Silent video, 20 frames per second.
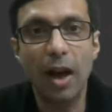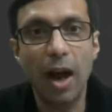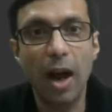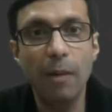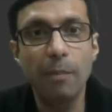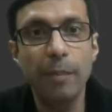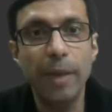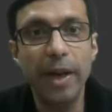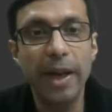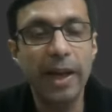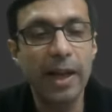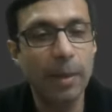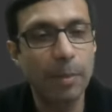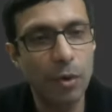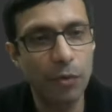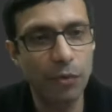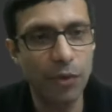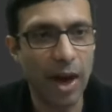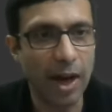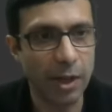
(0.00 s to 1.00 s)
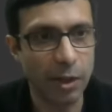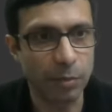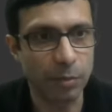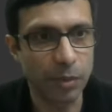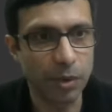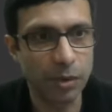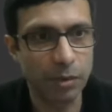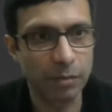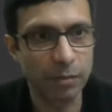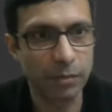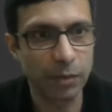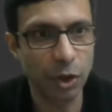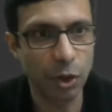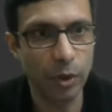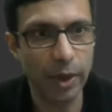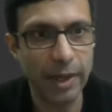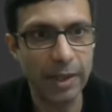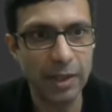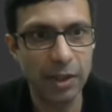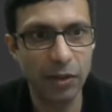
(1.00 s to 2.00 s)
are made up of atoms. Do you
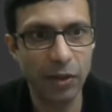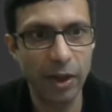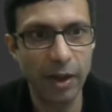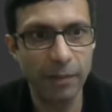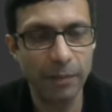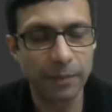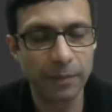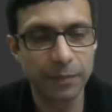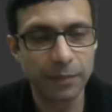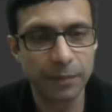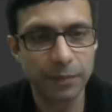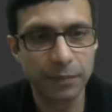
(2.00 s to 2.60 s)
guys agree?